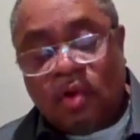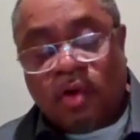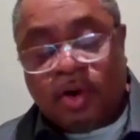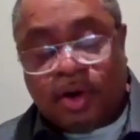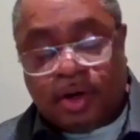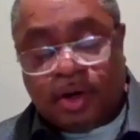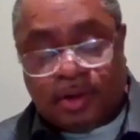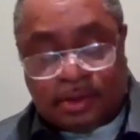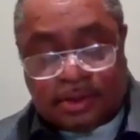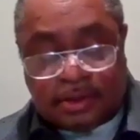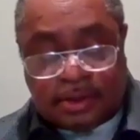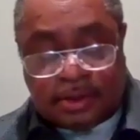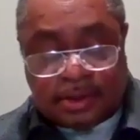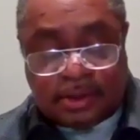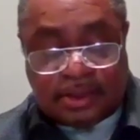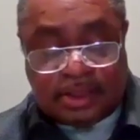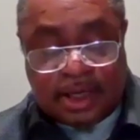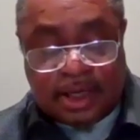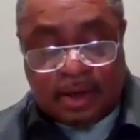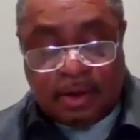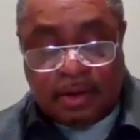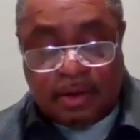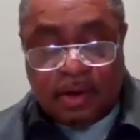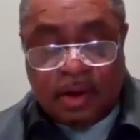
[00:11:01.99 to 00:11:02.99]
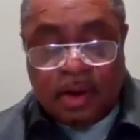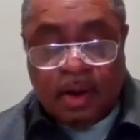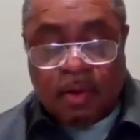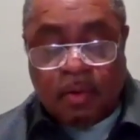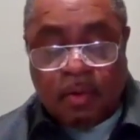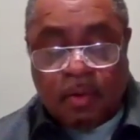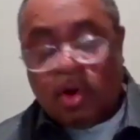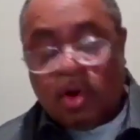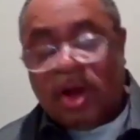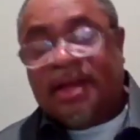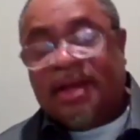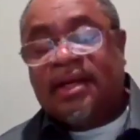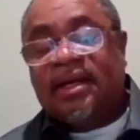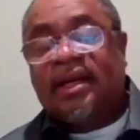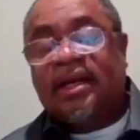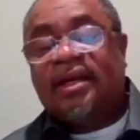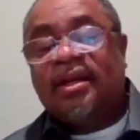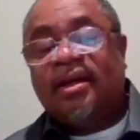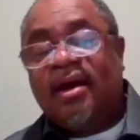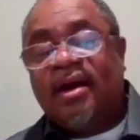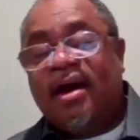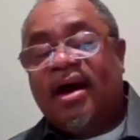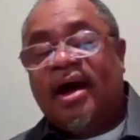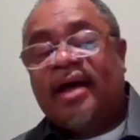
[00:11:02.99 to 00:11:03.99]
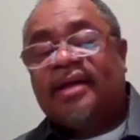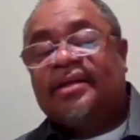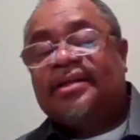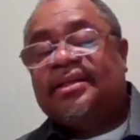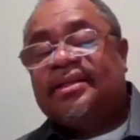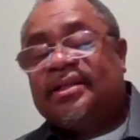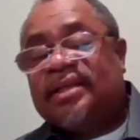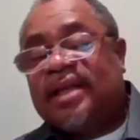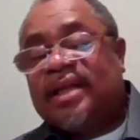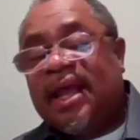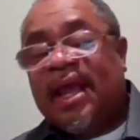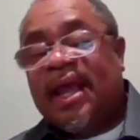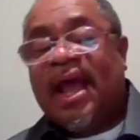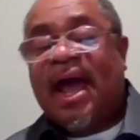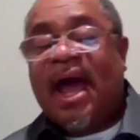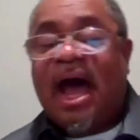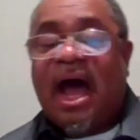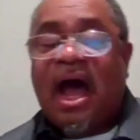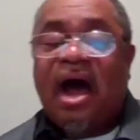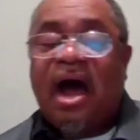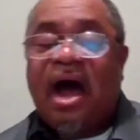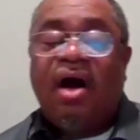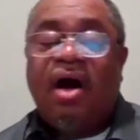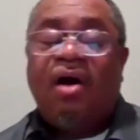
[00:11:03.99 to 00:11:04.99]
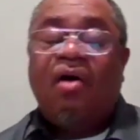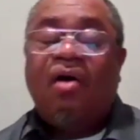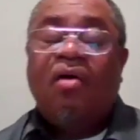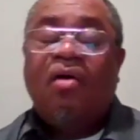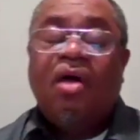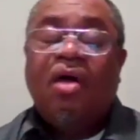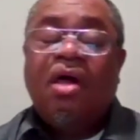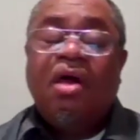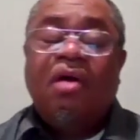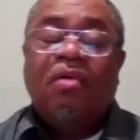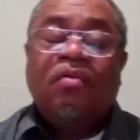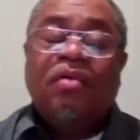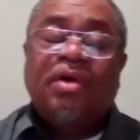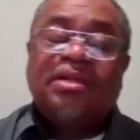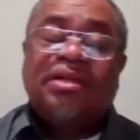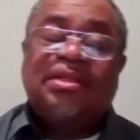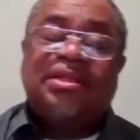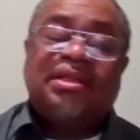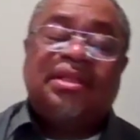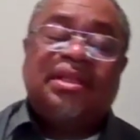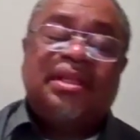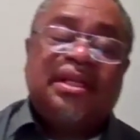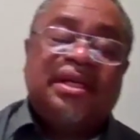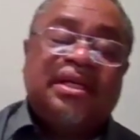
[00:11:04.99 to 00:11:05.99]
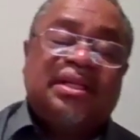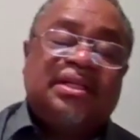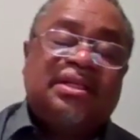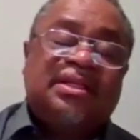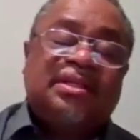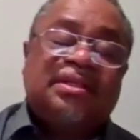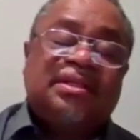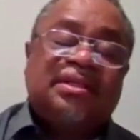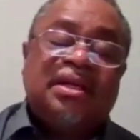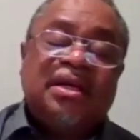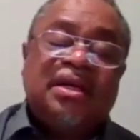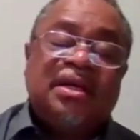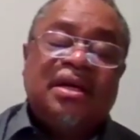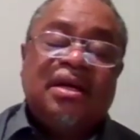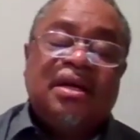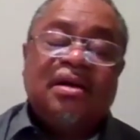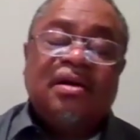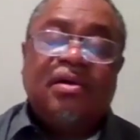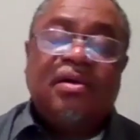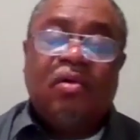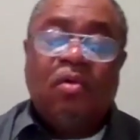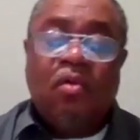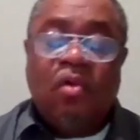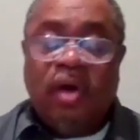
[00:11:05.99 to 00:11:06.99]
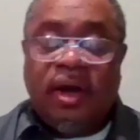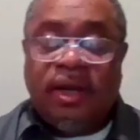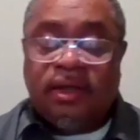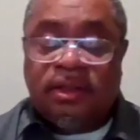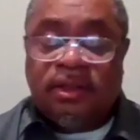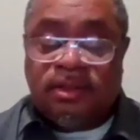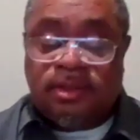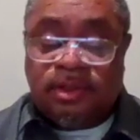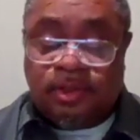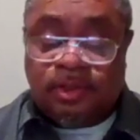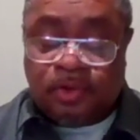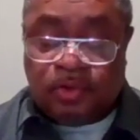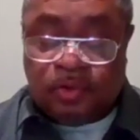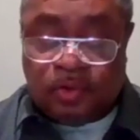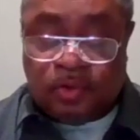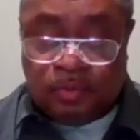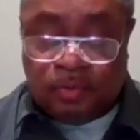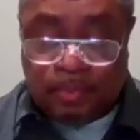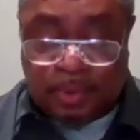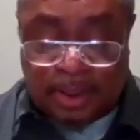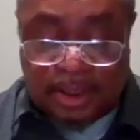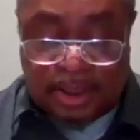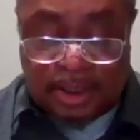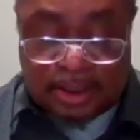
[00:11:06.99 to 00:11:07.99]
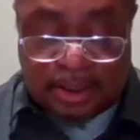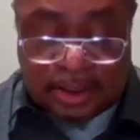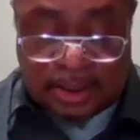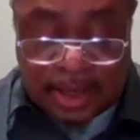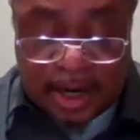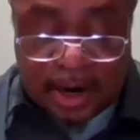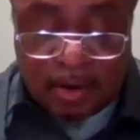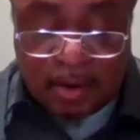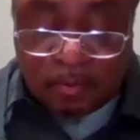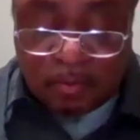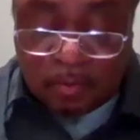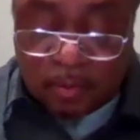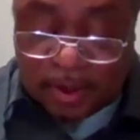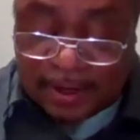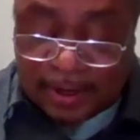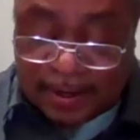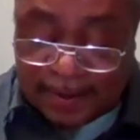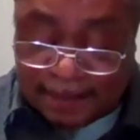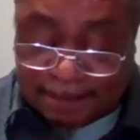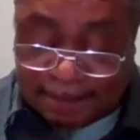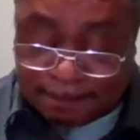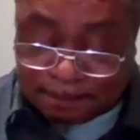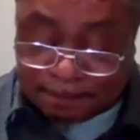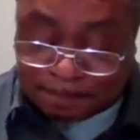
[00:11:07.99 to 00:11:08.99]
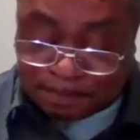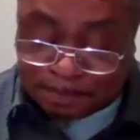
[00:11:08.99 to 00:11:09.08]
daughters, to see what did God say? How was this going to be dealt with?